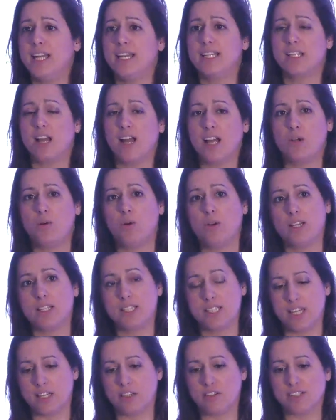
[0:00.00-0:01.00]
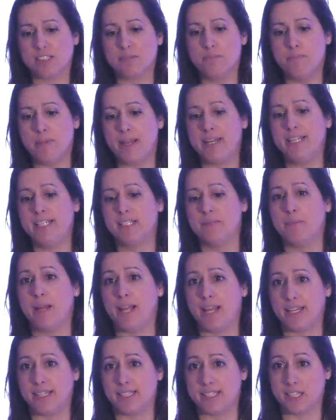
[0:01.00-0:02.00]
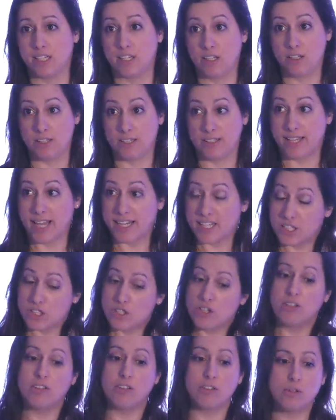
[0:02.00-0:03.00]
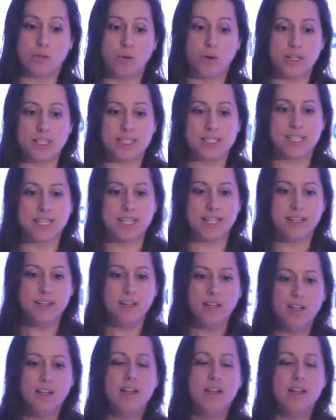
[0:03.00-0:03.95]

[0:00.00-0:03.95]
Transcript: and it's high quality across many domains, including the editorial quality,